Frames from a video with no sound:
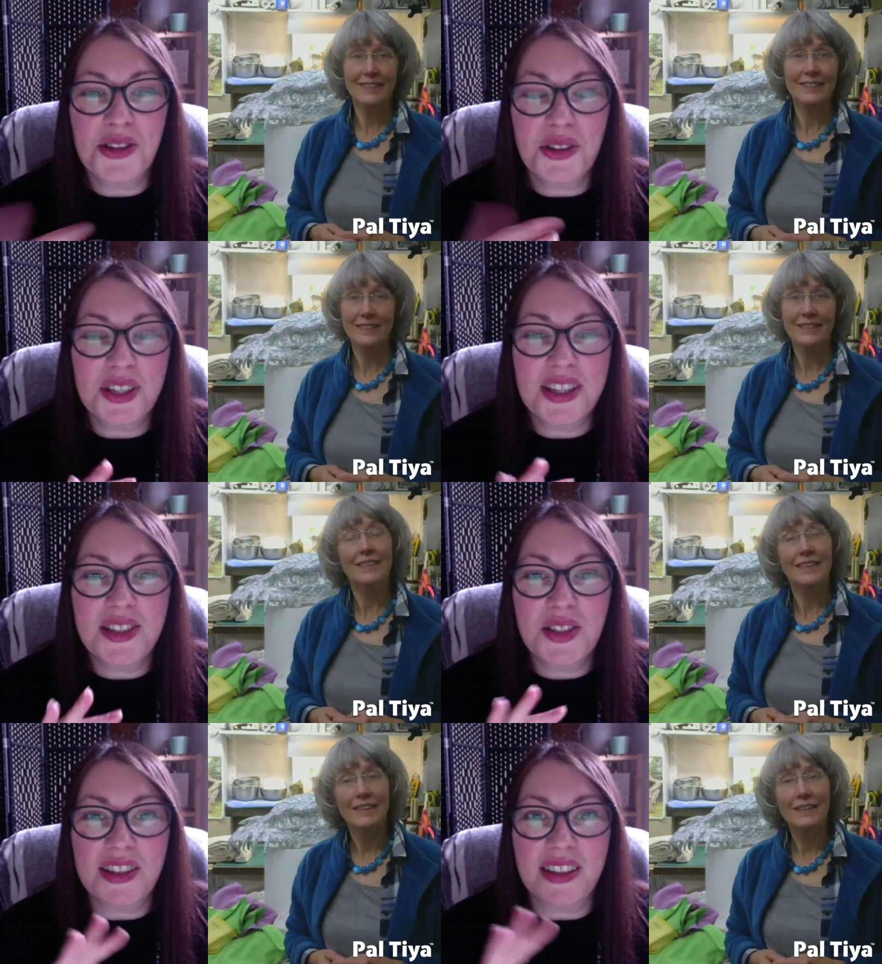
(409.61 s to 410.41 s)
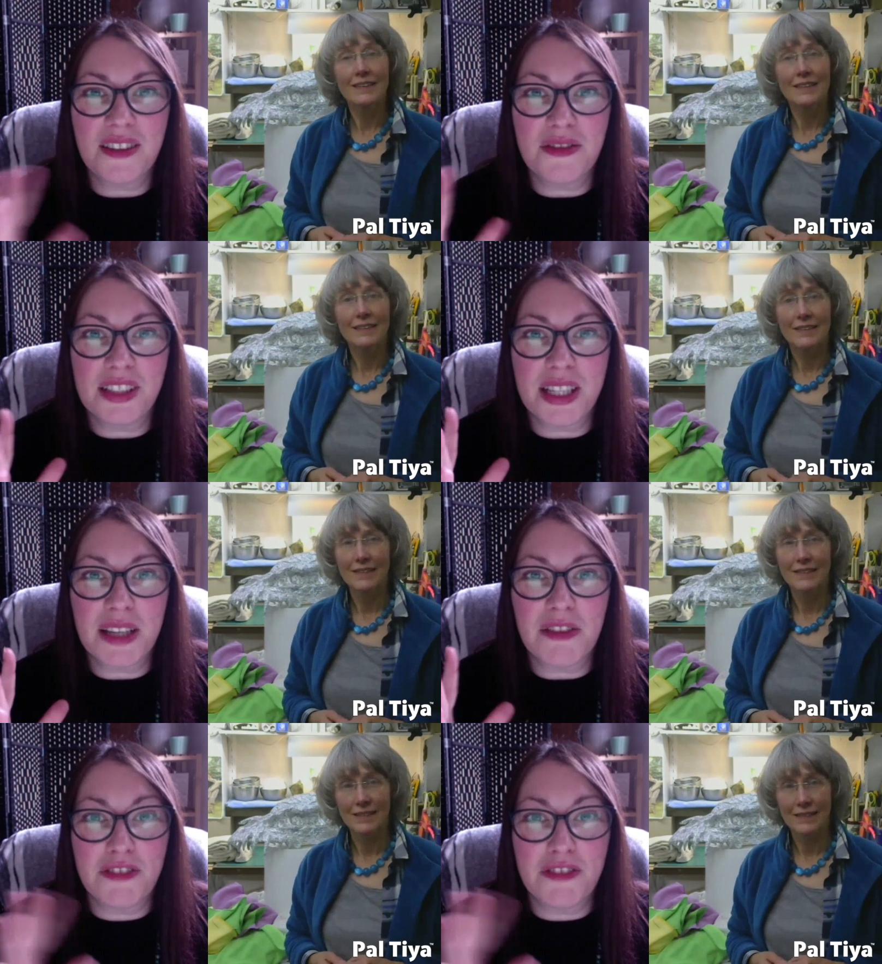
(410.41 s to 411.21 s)
Speaker 1: So this is just a
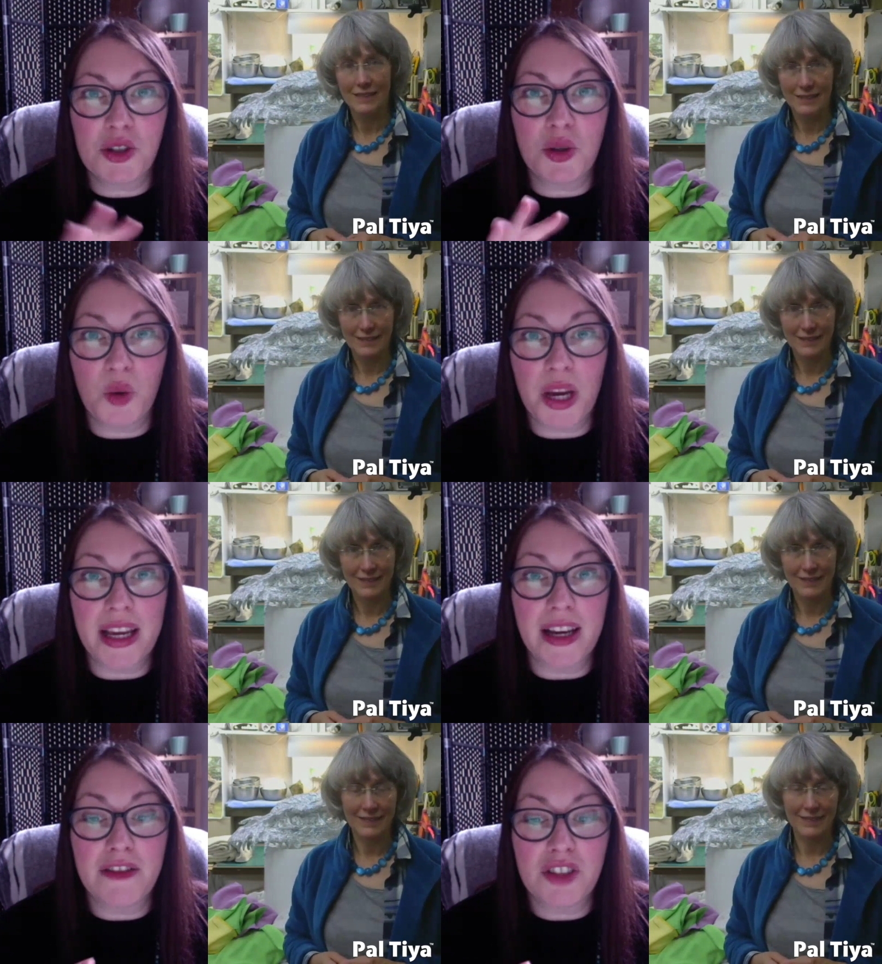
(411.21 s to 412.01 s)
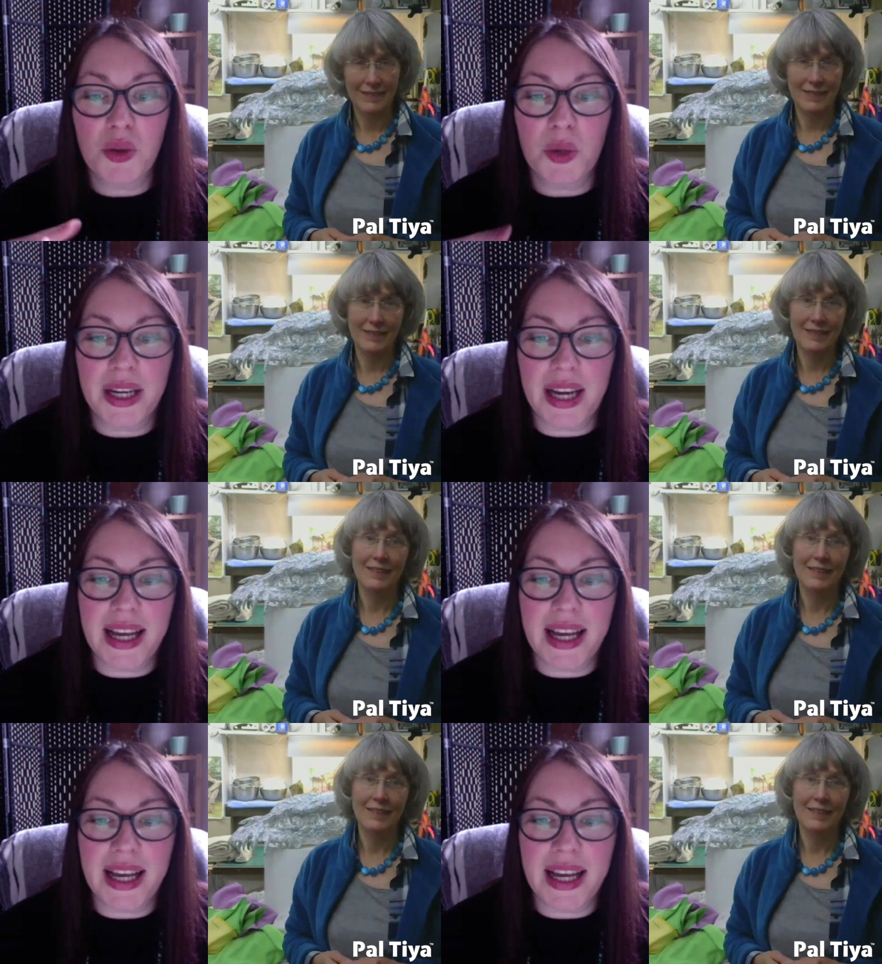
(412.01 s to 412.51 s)
lovely visual way of showing.